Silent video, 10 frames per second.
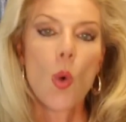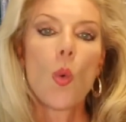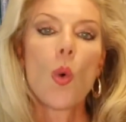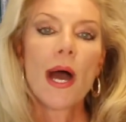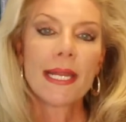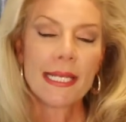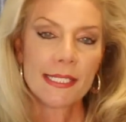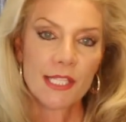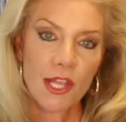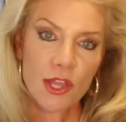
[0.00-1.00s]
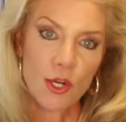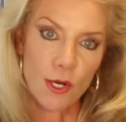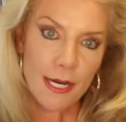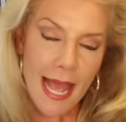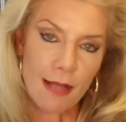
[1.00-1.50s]
What is the
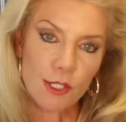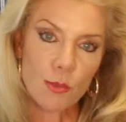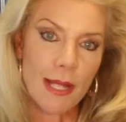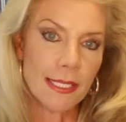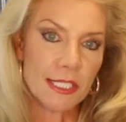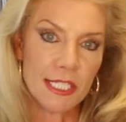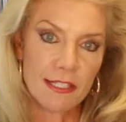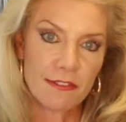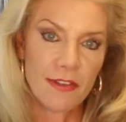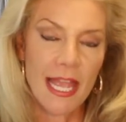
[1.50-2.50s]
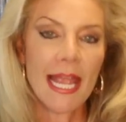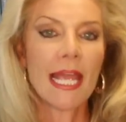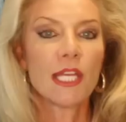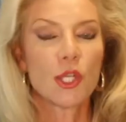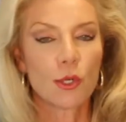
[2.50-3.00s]
third house relative
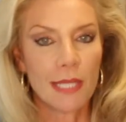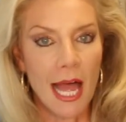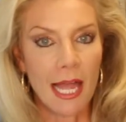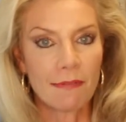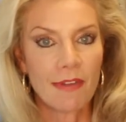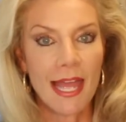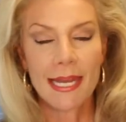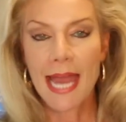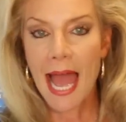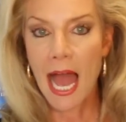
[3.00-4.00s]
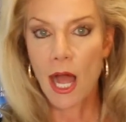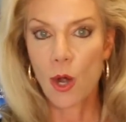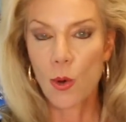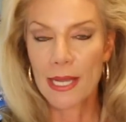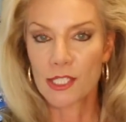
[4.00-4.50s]
in your life and
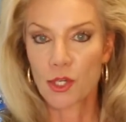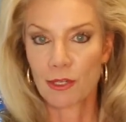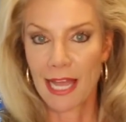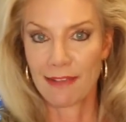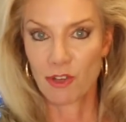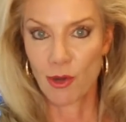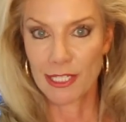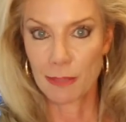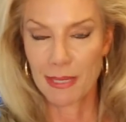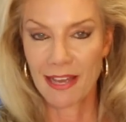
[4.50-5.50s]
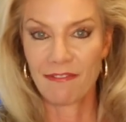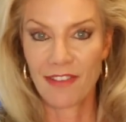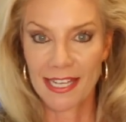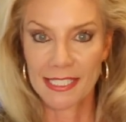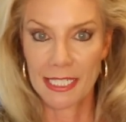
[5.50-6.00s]
how is your life going to be
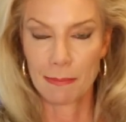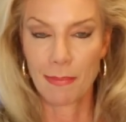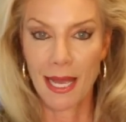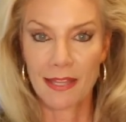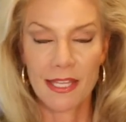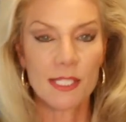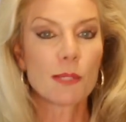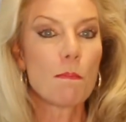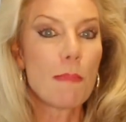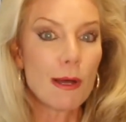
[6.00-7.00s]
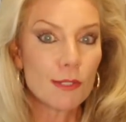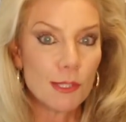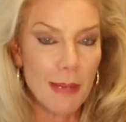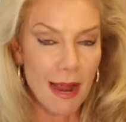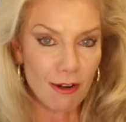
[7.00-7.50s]
affected by this
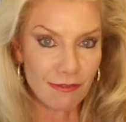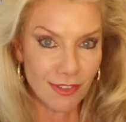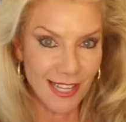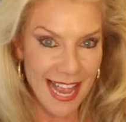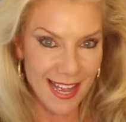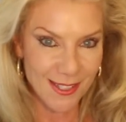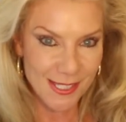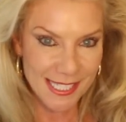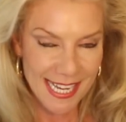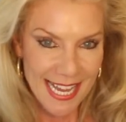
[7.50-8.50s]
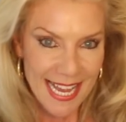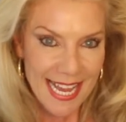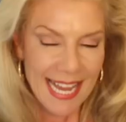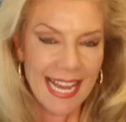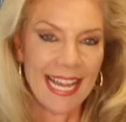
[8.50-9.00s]
most powerful house
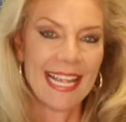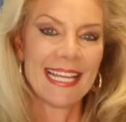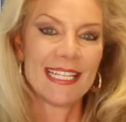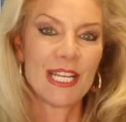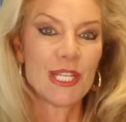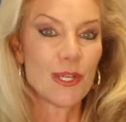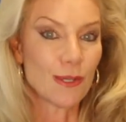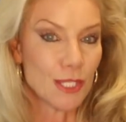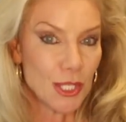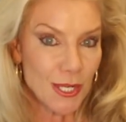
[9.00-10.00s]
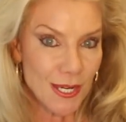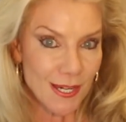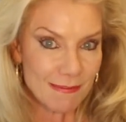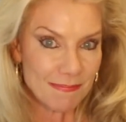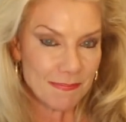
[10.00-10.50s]
in your
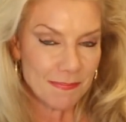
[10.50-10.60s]
chart?